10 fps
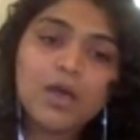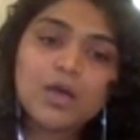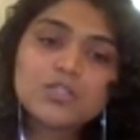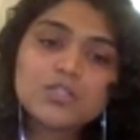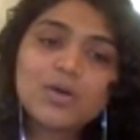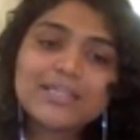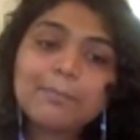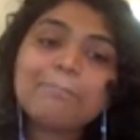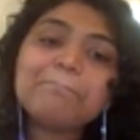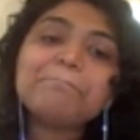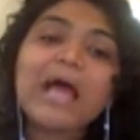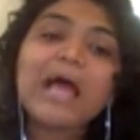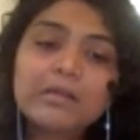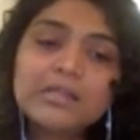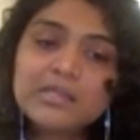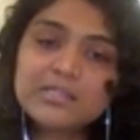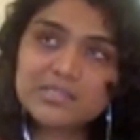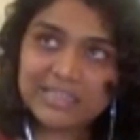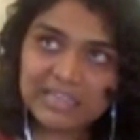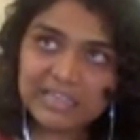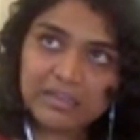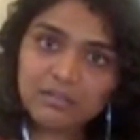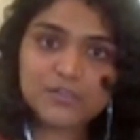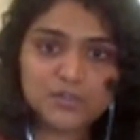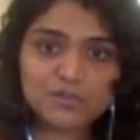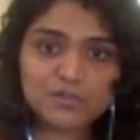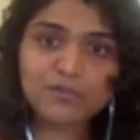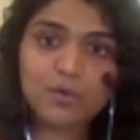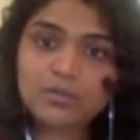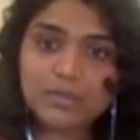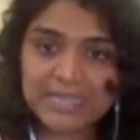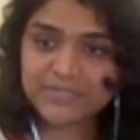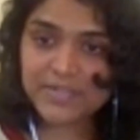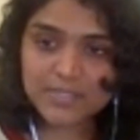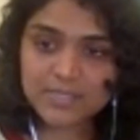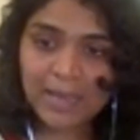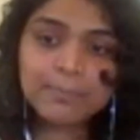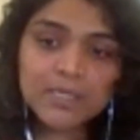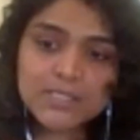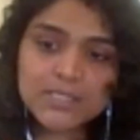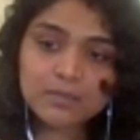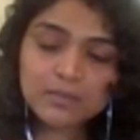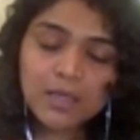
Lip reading: So I think planning is the key, first of all, as far as I am concerned.